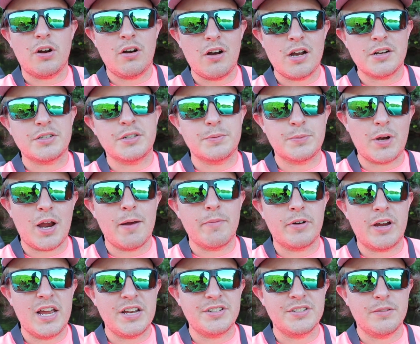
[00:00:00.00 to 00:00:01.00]
are our subscriber
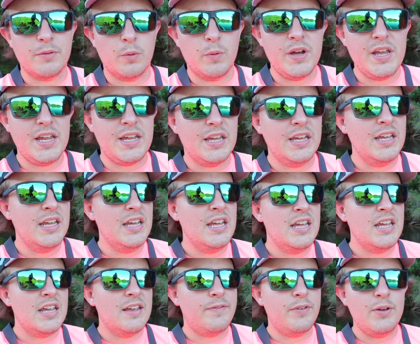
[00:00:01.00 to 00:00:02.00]
catches of the week.
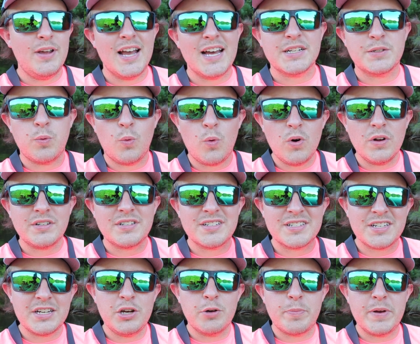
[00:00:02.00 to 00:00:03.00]
If you guys want to
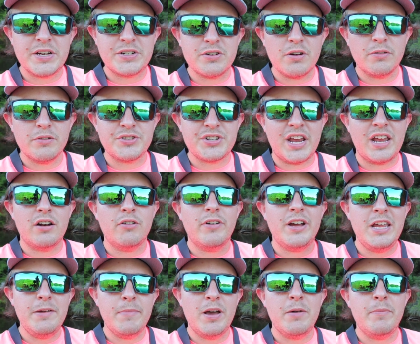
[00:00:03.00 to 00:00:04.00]
see your picture on the channel,
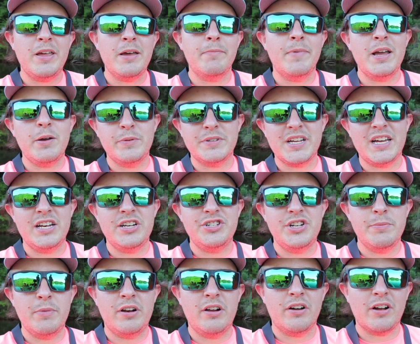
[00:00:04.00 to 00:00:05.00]
email me at baitwithtate
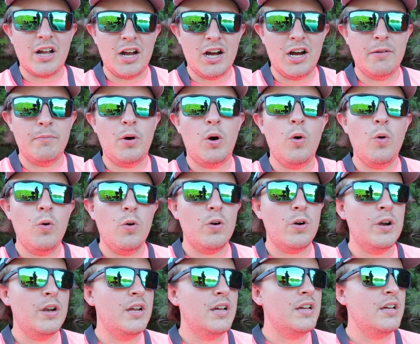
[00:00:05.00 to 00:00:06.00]

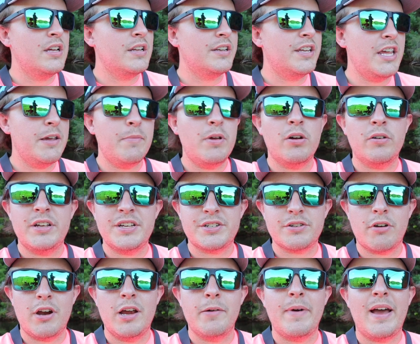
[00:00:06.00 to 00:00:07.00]
or DM me on
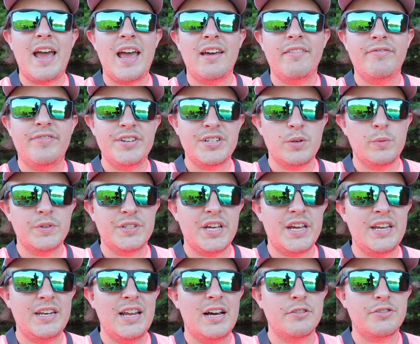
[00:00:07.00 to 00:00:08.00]
Instagram at
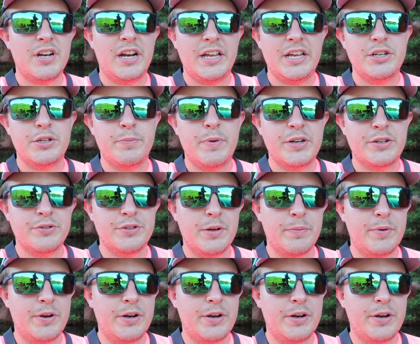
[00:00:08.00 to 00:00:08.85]
fishingwithtate, and I'll try to get your pictures up